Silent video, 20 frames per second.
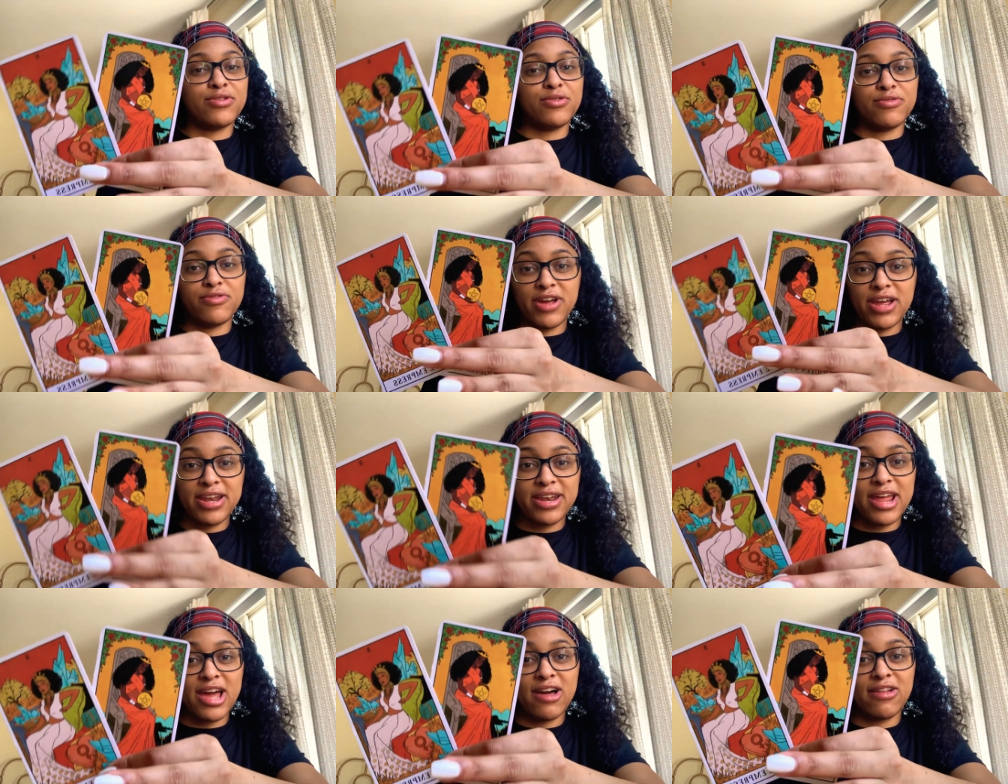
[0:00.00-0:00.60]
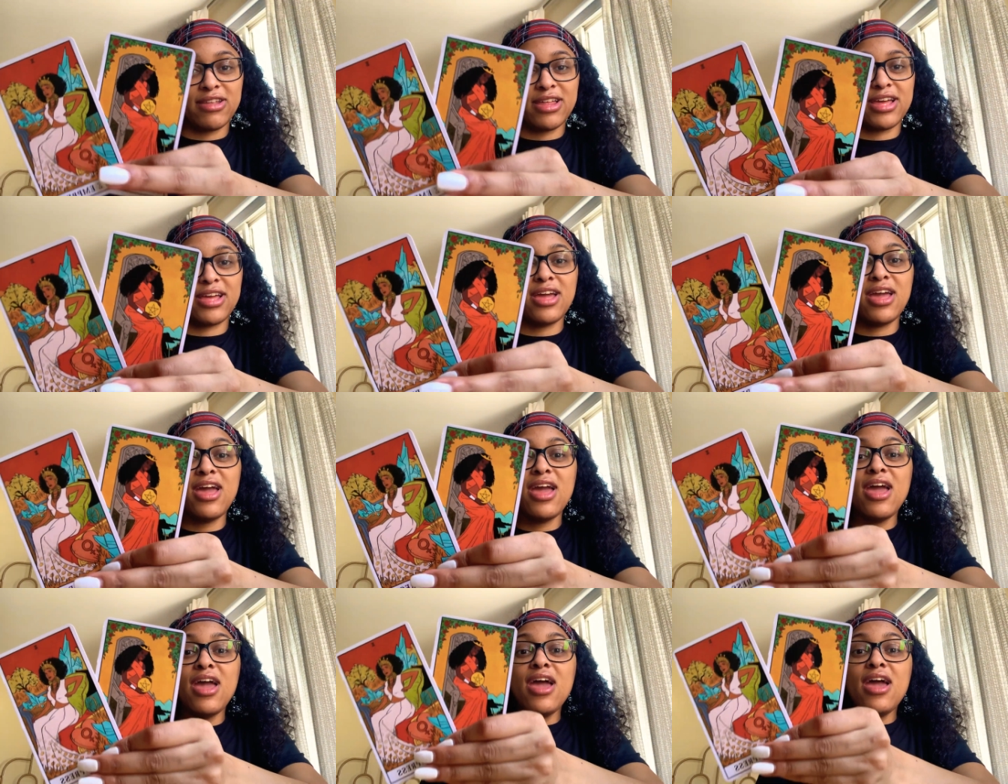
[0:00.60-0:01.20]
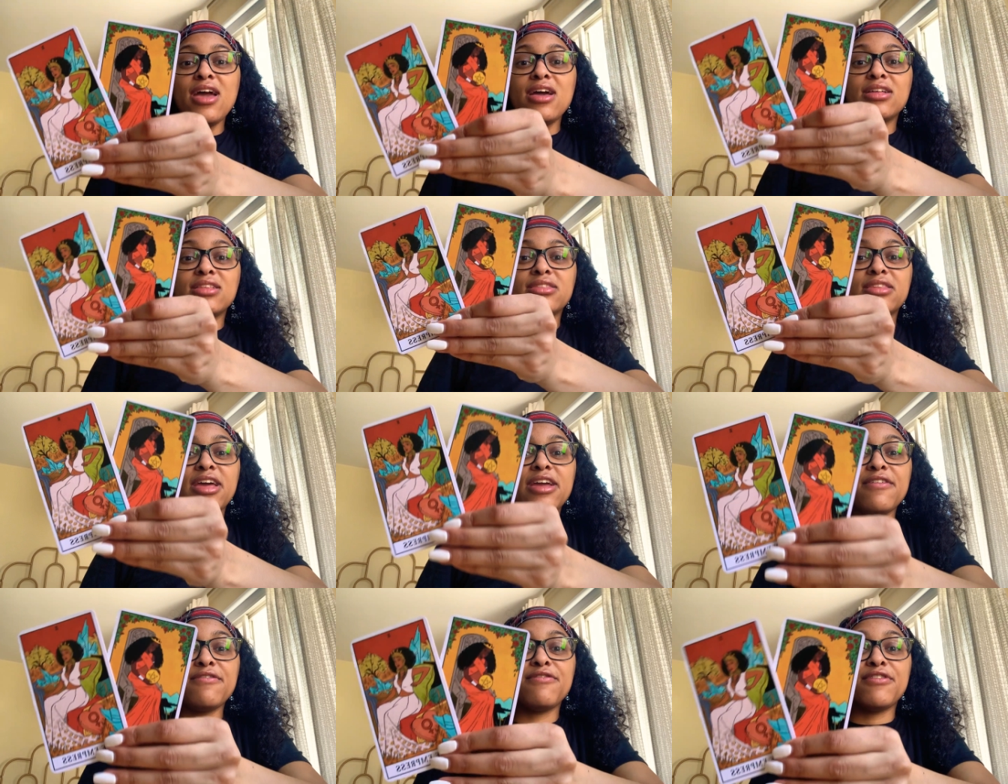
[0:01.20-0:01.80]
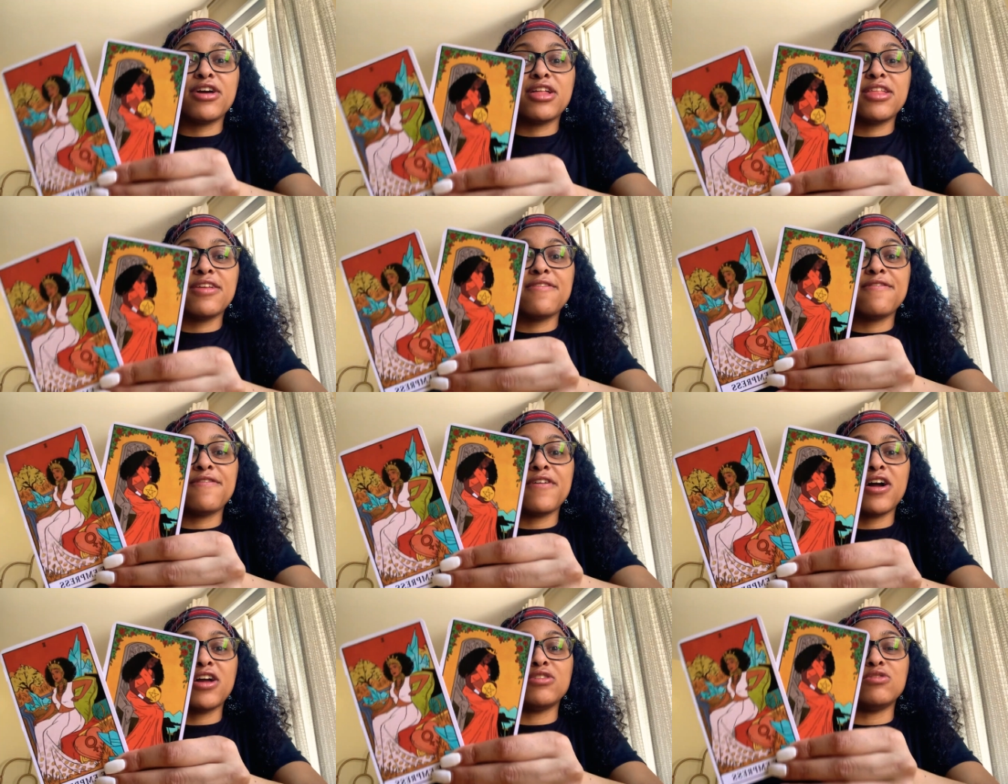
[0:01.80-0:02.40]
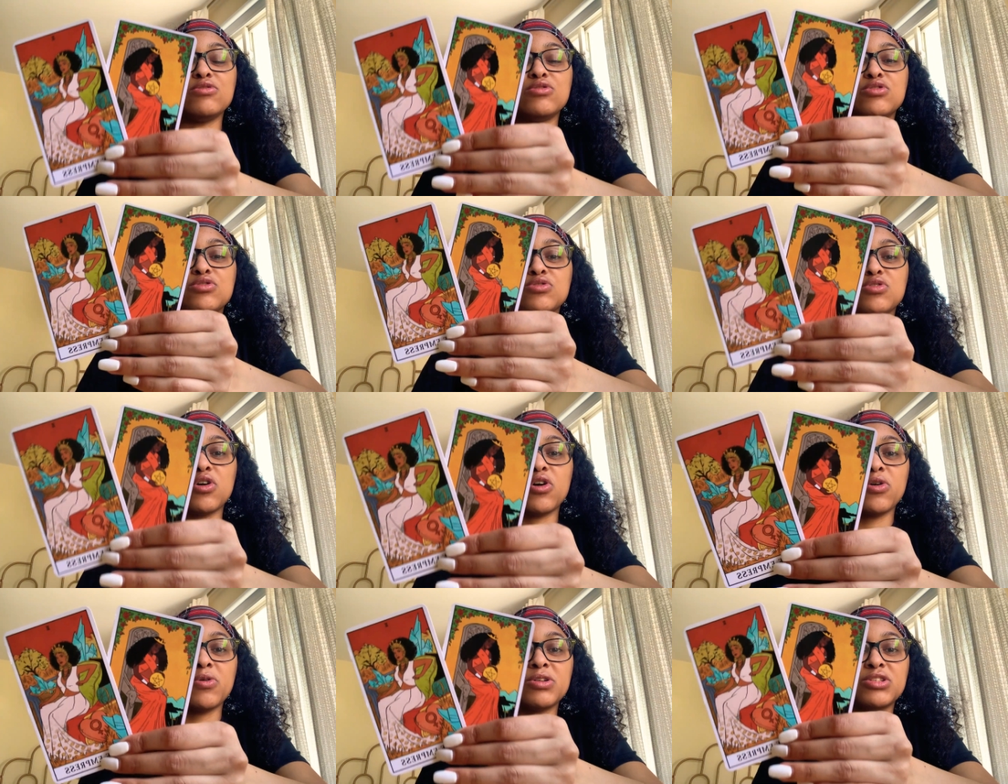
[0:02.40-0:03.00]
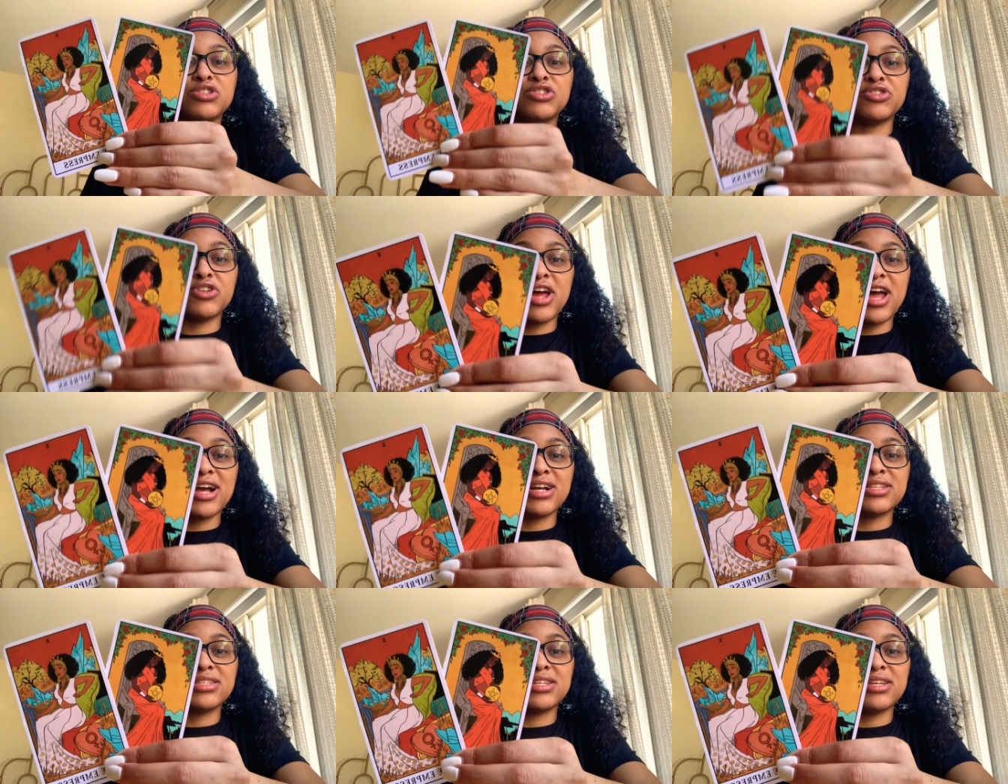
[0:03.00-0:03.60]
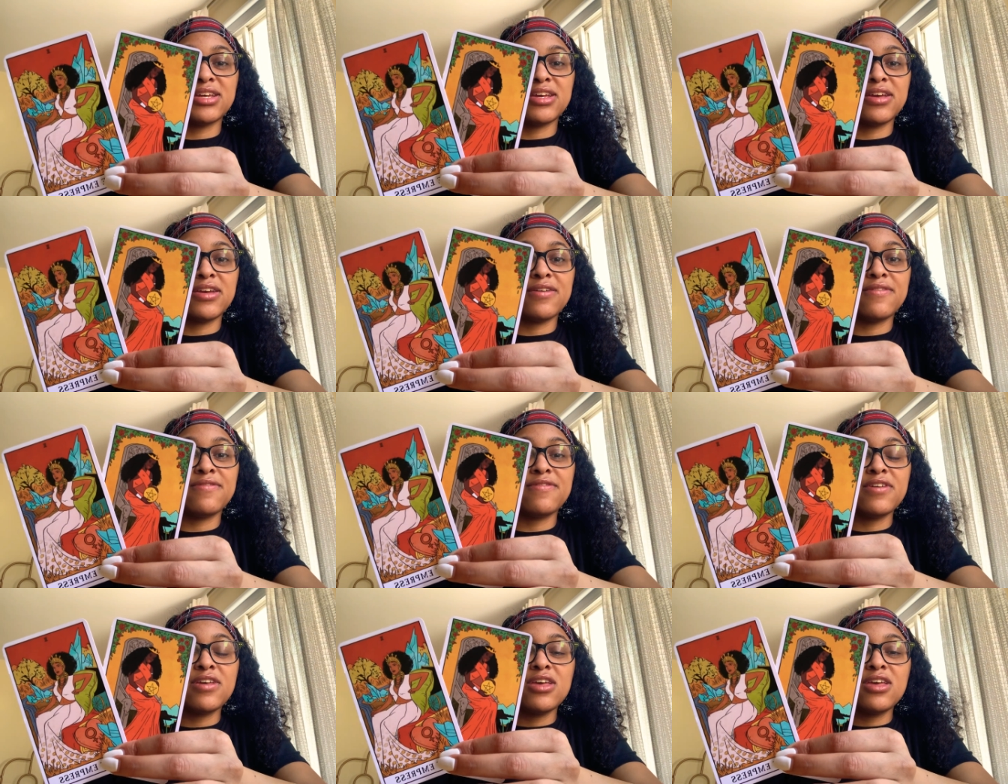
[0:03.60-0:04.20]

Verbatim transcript: you right now like they really find you so attractive